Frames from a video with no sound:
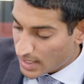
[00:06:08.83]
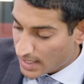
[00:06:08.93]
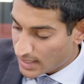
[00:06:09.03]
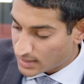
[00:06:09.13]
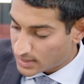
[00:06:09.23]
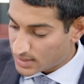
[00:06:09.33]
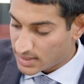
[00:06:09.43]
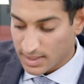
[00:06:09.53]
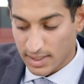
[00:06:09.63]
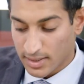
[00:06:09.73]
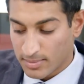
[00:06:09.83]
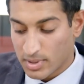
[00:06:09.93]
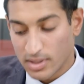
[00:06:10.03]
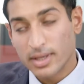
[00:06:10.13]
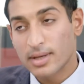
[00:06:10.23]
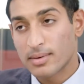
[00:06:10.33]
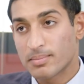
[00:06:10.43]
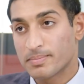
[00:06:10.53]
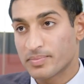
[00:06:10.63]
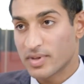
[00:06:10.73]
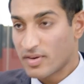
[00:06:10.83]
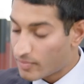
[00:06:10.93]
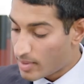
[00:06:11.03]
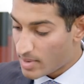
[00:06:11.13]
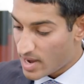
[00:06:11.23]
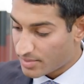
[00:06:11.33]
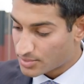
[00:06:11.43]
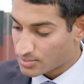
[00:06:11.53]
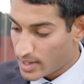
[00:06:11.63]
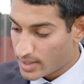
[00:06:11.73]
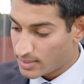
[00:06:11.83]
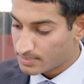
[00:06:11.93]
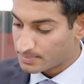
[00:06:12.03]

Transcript: 18 million, if my math is right.